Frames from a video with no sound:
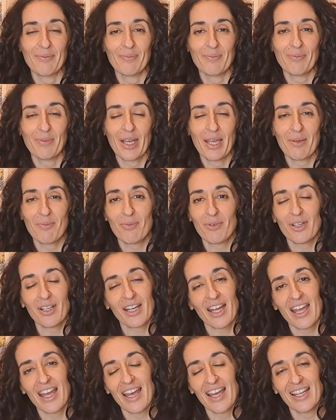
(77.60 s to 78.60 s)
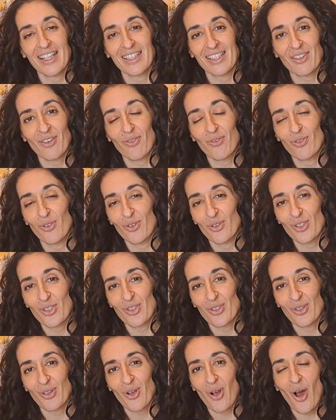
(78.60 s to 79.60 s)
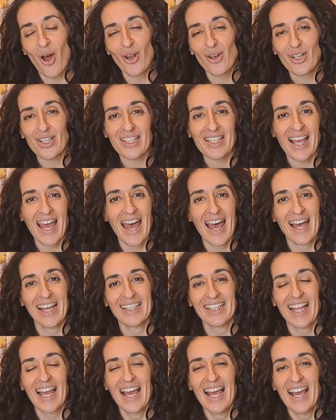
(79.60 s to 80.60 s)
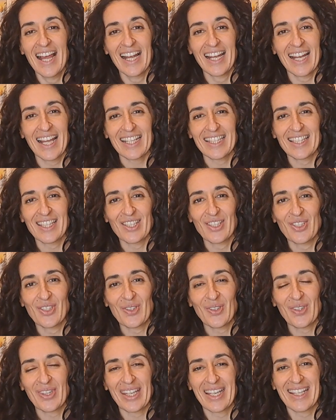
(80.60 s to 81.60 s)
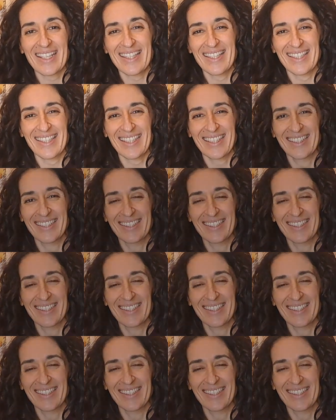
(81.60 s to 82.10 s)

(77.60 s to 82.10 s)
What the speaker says: paper, and of course your colors, and let's do this.